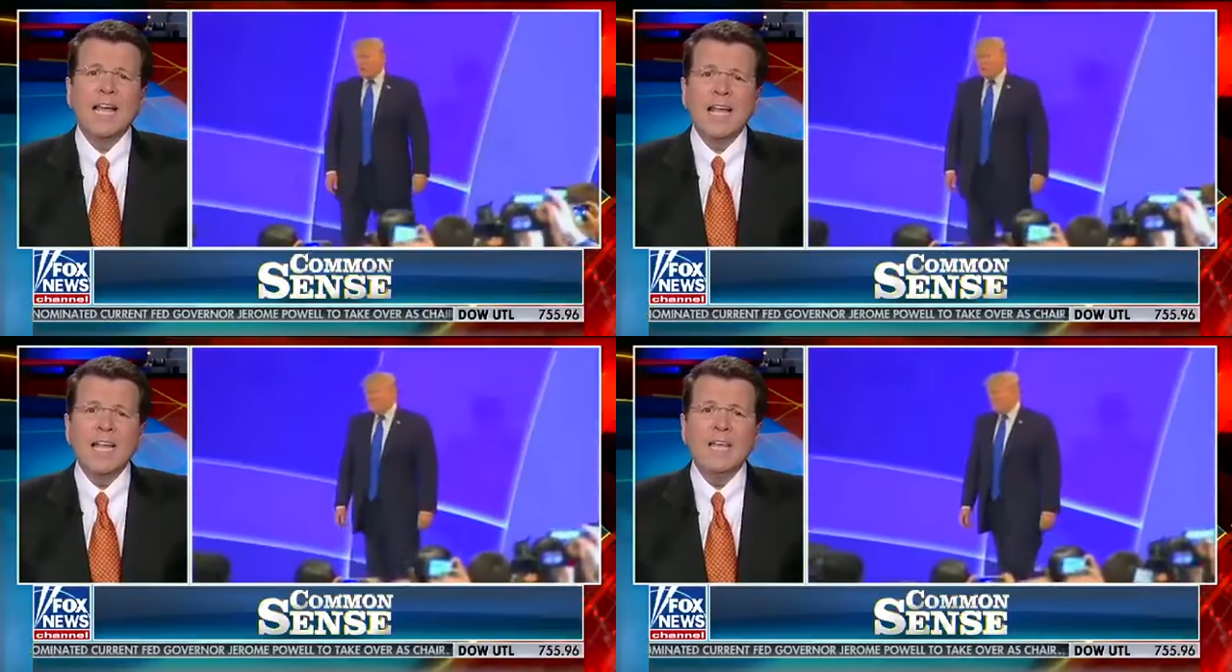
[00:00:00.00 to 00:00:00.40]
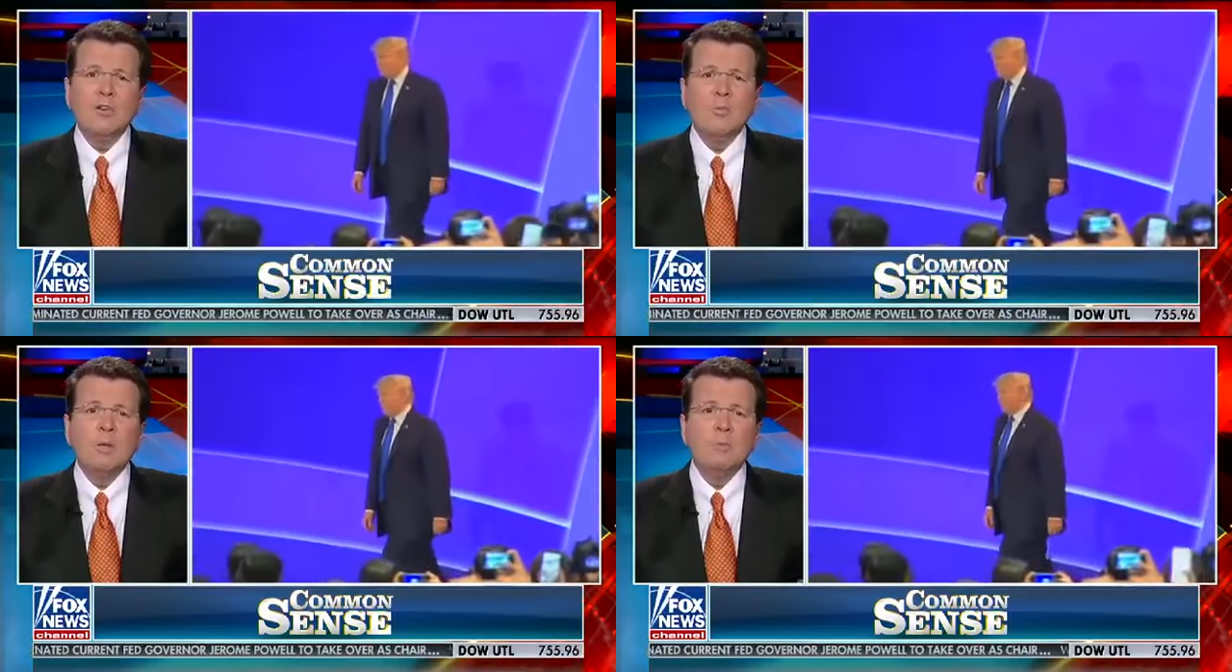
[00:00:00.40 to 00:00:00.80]
any
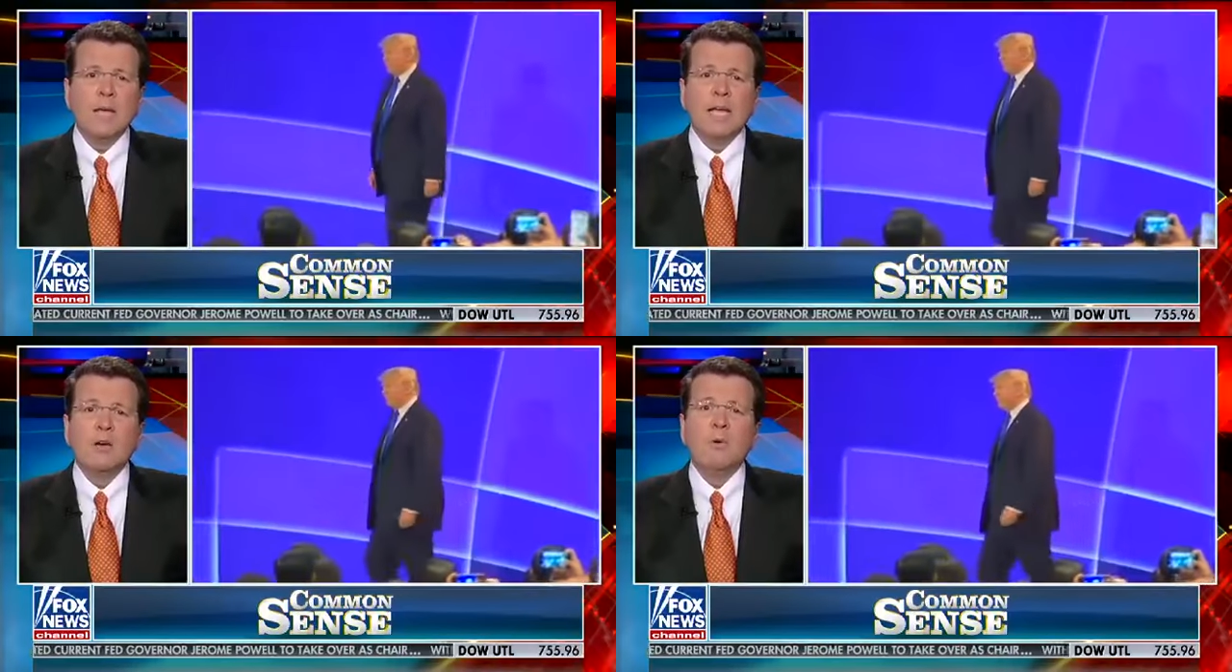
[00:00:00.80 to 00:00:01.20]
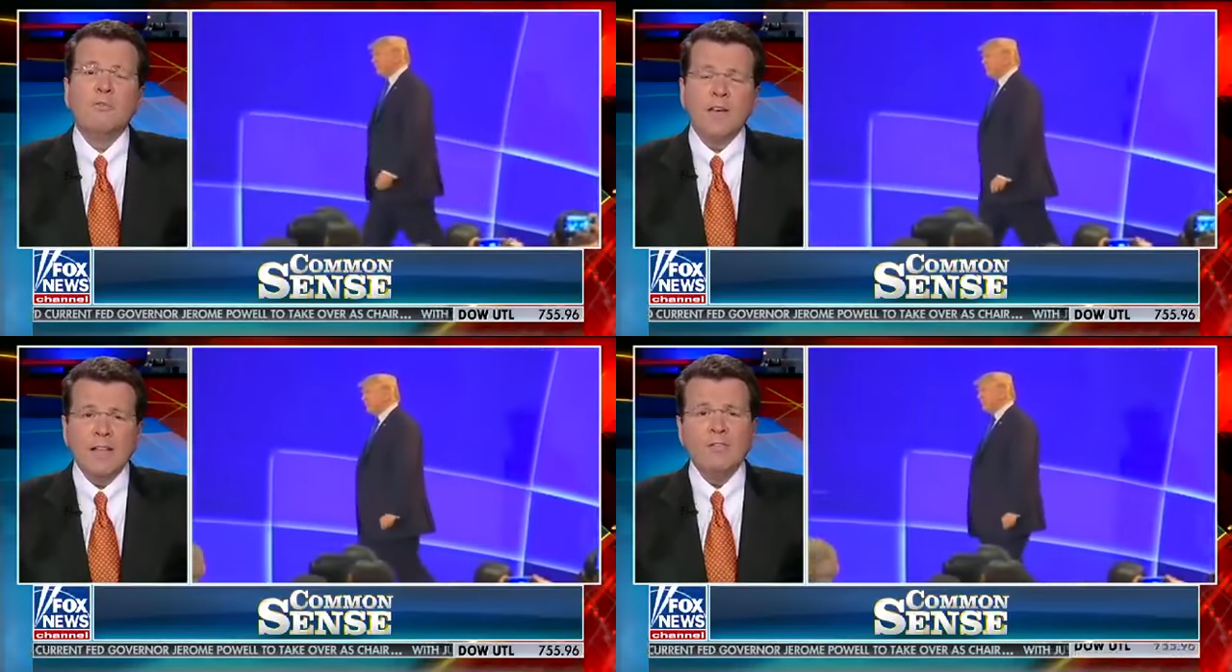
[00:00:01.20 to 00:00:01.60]
human being who
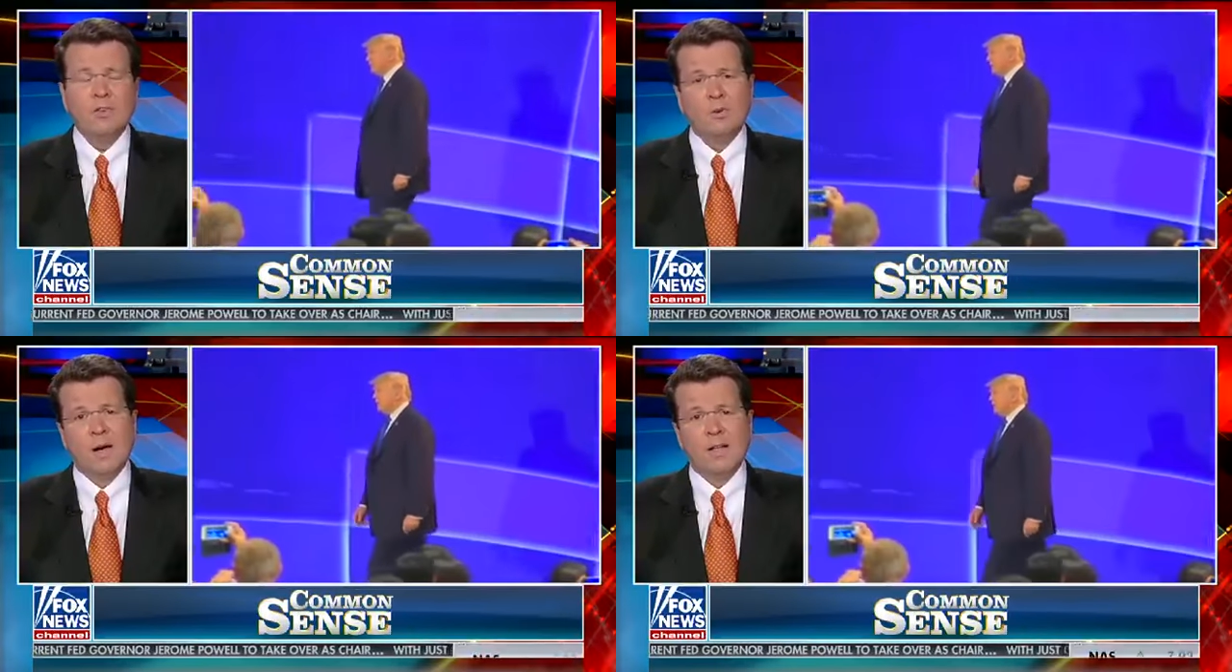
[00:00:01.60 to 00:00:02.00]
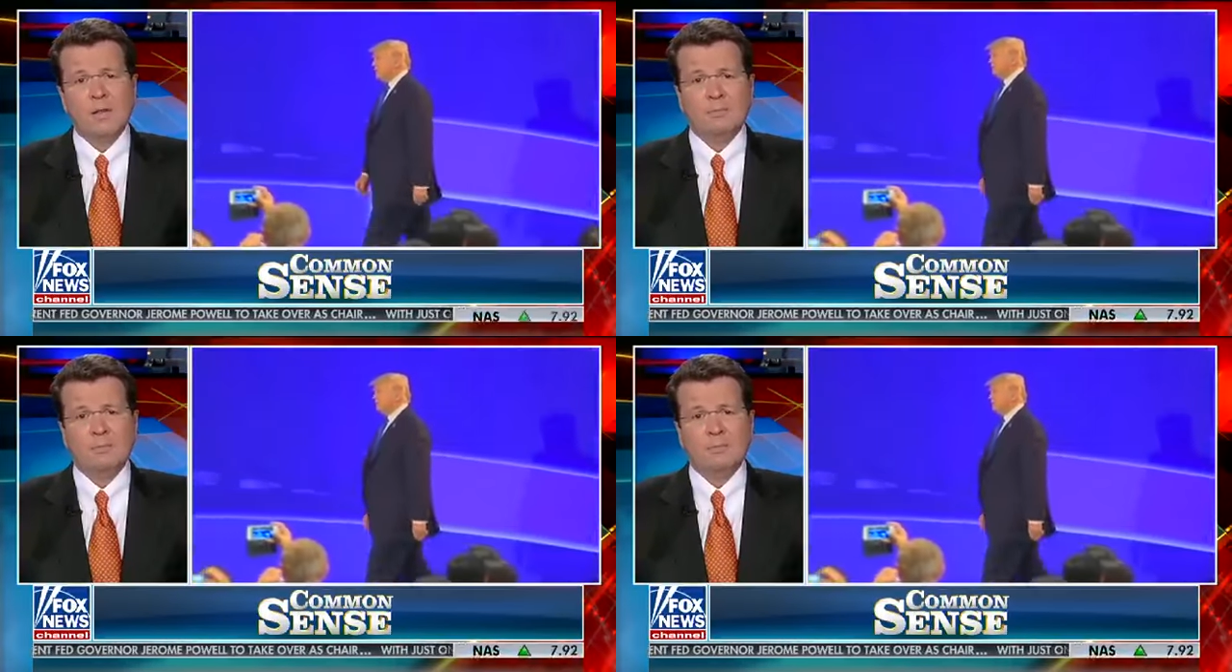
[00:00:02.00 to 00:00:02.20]
offends you on the